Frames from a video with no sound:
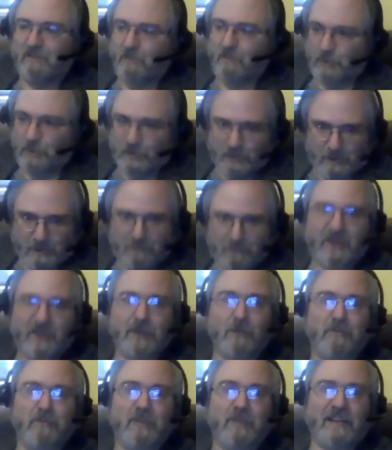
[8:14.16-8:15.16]
which the
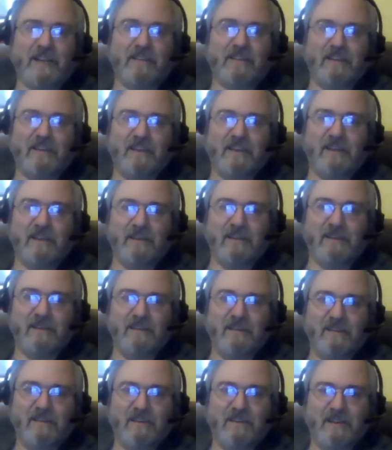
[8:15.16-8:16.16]
phytoplankton need,
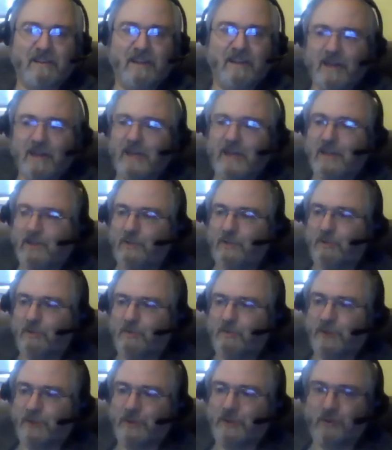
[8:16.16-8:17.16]
into a
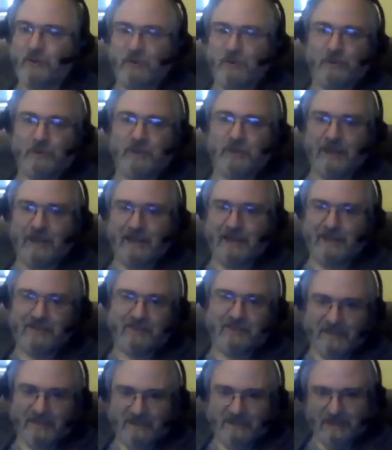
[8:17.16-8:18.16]
region called the
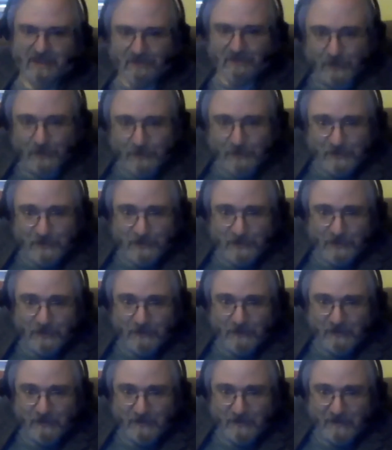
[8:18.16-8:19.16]
Antarctic Divergence
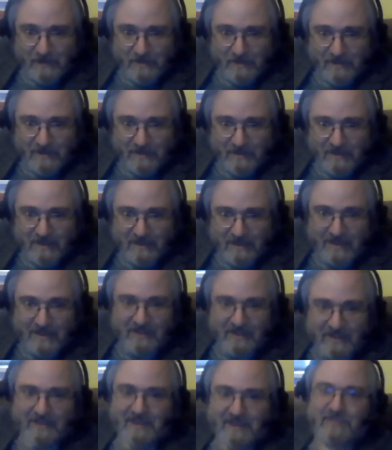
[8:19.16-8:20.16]
Zone.
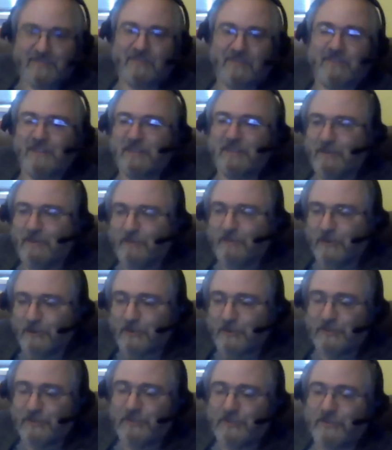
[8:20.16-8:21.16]
The Antarctic
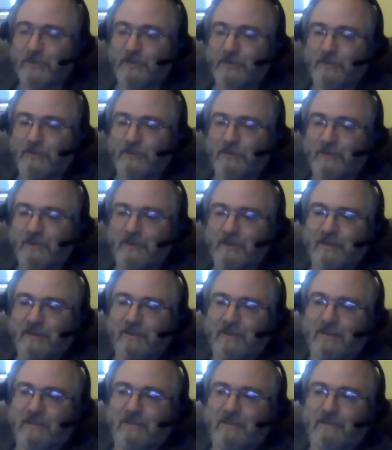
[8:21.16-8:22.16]
Divergence Zone
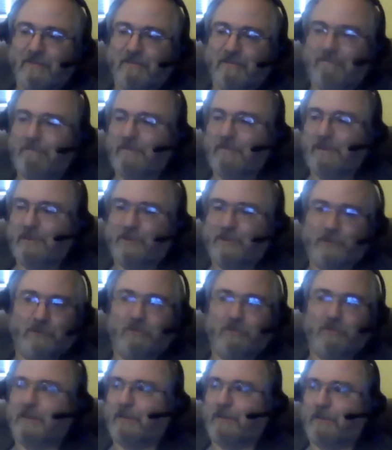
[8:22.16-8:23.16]
is